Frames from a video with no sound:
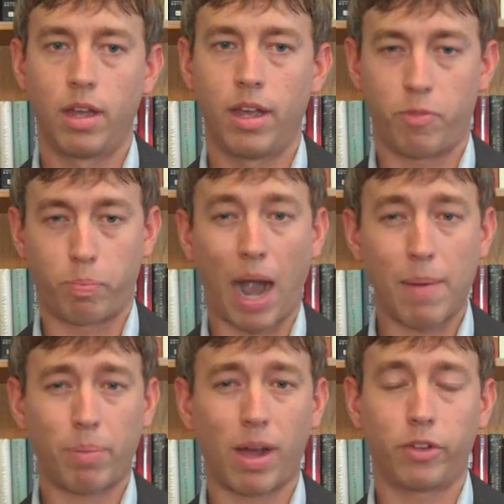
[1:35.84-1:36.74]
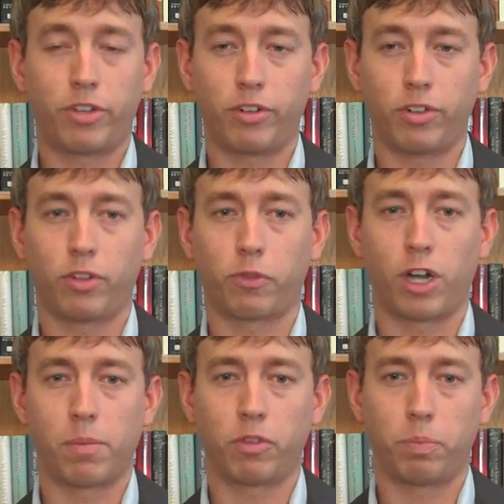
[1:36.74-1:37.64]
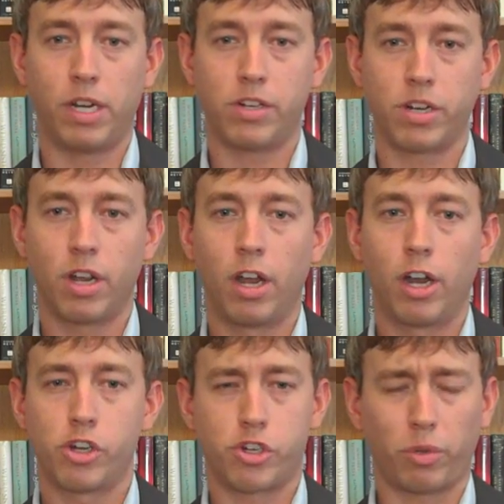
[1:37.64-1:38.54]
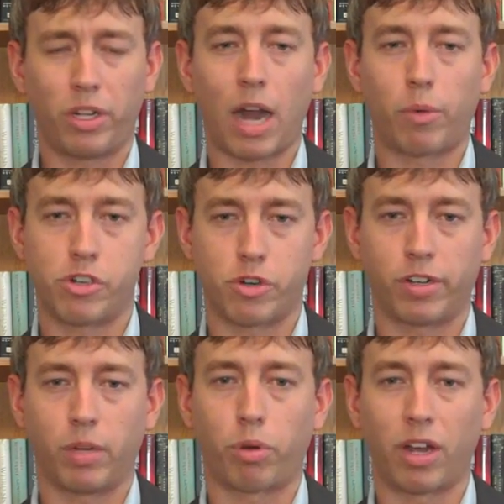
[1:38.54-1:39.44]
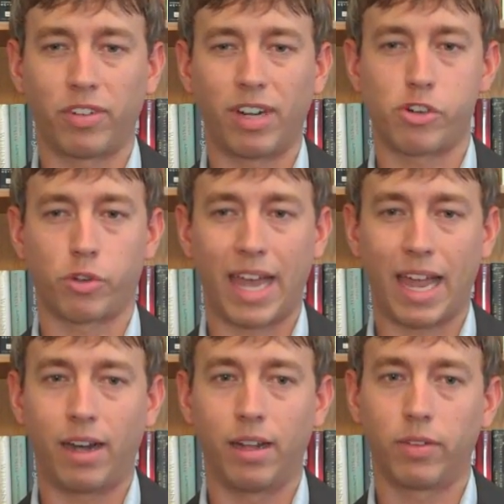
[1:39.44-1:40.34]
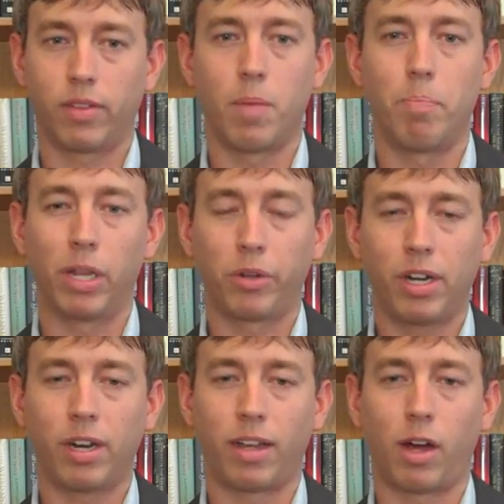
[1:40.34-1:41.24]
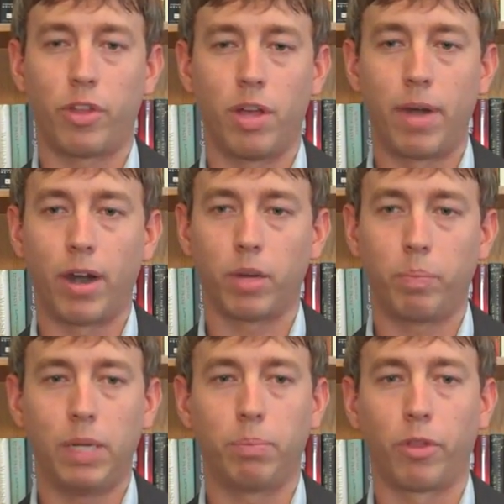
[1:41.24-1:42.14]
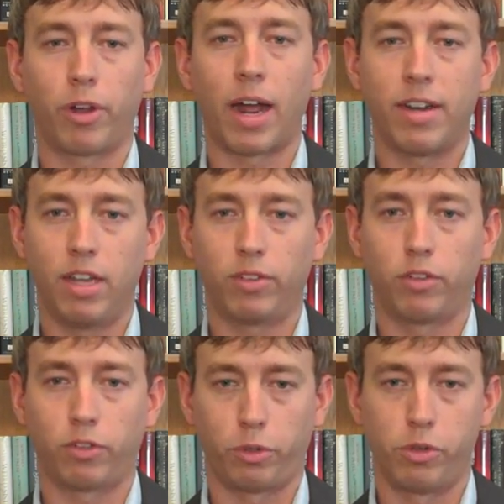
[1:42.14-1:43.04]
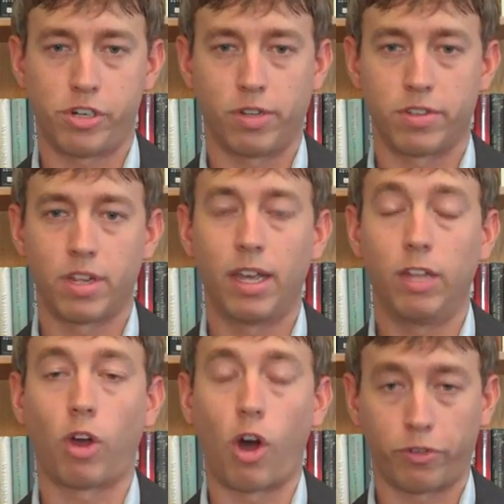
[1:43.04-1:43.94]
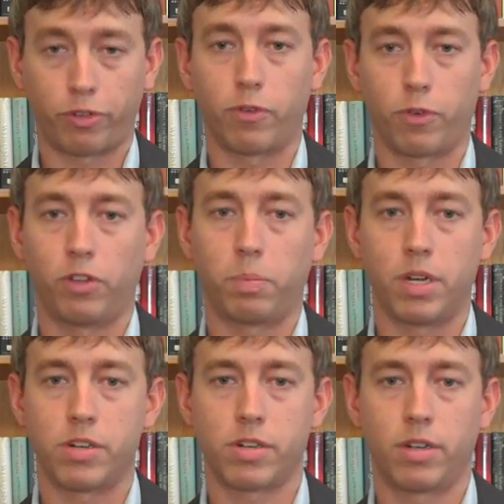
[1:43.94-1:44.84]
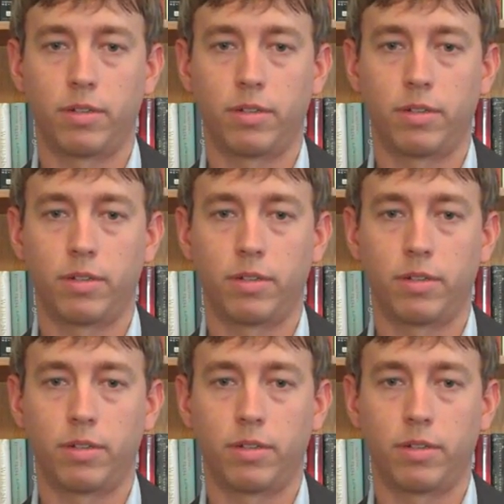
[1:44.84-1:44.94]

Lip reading: If bribing politicians is freedom of speech, surely not restricting presidential candidates the ability to tell the American people their ideas and solutions is also free speech.